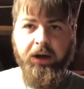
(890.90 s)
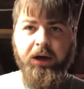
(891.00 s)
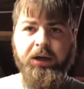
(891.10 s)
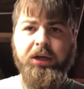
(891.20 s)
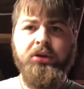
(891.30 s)

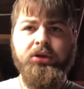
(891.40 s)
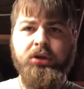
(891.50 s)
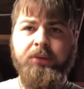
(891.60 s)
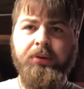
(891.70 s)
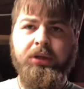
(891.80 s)
He usually
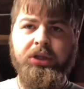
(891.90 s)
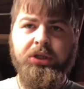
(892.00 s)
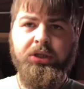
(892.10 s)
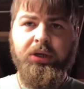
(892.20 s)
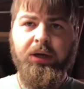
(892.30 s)

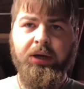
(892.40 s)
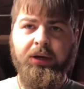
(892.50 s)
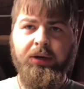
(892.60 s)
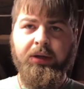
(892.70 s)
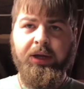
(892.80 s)
puts
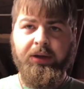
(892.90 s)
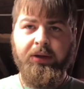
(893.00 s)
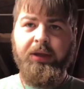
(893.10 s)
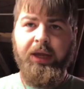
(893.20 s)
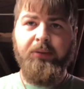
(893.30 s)
like
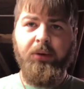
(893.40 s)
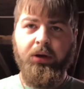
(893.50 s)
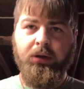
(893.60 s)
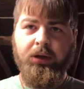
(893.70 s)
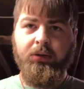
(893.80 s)
Nate
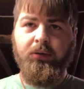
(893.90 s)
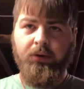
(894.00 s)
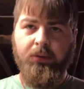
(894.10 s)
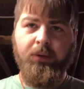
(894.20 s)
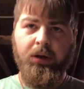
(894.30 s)
Marlin or
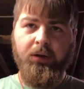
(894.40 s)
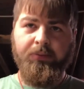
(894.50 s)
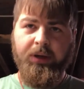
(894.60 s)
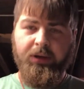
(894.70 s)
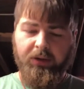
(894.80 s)
Marlon
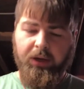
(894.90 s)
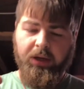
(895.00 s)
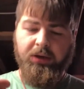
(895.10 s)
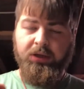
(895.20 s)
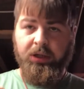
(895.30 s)
Bates. He
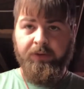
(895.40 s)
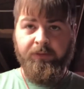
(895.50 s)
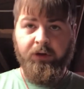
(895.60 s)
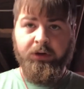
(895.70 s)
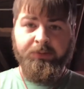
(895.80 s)
usually
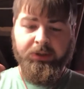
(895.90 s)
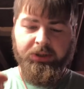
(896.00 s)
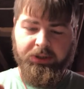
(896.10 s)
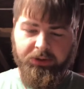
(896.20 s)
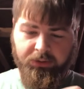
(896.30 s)
first puts
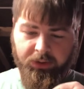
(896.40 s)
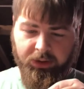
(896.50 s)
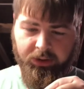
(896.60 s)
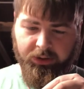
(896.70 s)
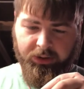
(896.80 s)

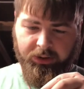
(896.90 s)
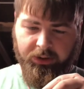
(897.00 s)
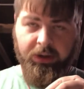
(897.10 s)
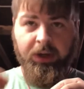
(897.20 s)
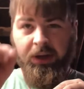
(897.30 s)
the
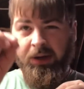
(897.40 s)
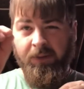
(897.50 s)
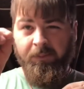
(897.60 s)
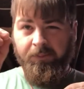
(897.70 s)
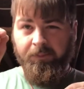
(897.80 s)

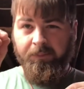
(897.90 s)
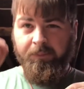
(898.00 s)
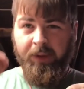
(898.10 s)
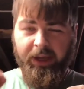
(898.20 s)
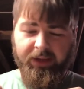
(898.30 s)

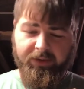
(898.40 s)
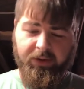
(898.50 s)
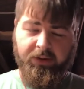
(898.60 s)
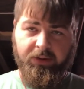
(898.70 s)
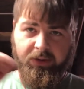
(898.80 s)
baking
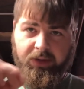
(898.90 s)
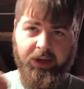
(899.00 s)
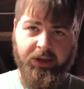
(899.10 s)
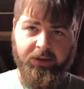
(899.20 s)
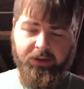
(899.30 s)
soda,
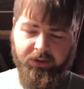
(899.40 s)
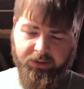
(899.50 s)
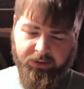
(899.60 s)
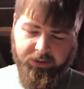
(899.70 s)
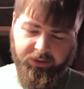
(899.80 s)
then
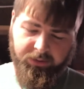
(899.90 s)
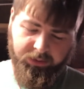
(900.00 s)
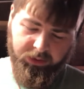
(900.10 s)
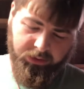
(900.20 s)
the super glue.